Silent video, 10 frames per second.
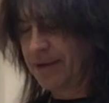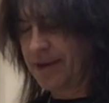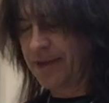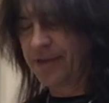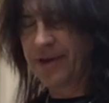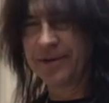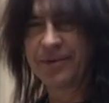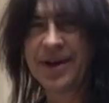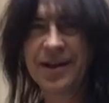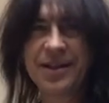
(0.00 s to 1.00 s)
I thought,
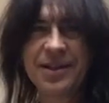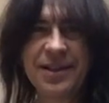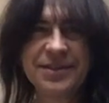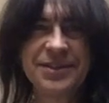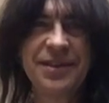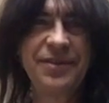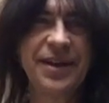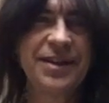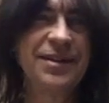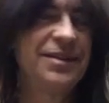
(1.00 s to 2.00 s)
well, let's see if I
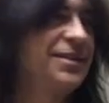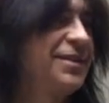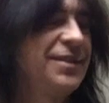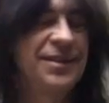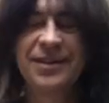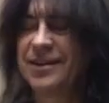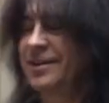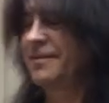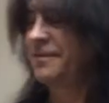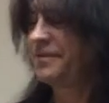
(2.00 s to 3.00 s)
can
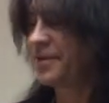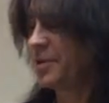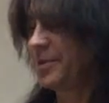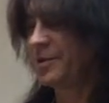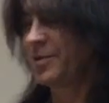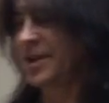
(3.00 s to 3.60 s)
film it while